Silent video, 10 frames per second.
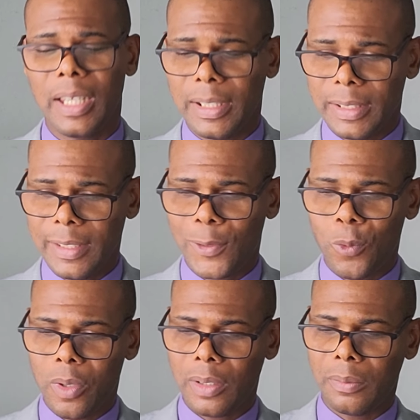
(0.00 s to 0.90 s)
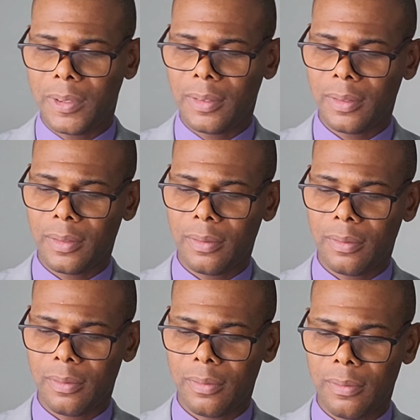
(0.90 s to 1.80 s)
And these words,
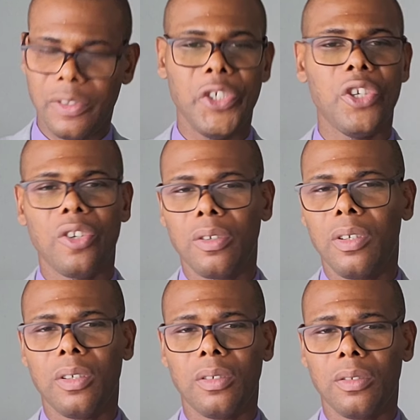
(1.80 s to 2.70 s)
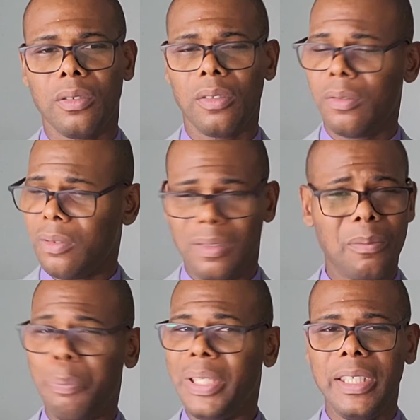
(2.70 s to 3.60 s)
young
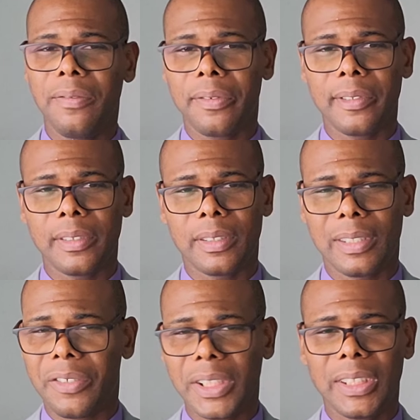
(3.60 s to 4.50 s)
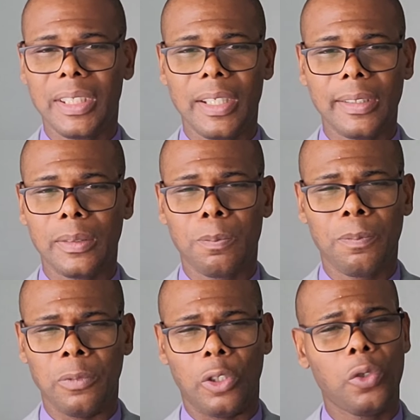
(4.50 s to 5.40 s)
believers, Christians,
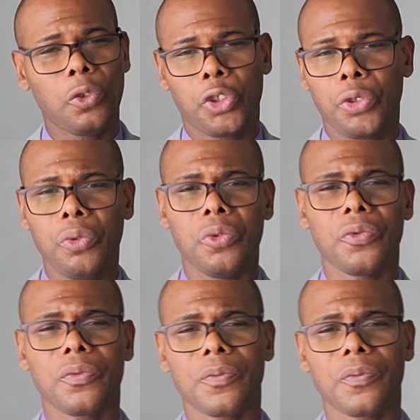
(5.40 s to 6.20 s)
go through.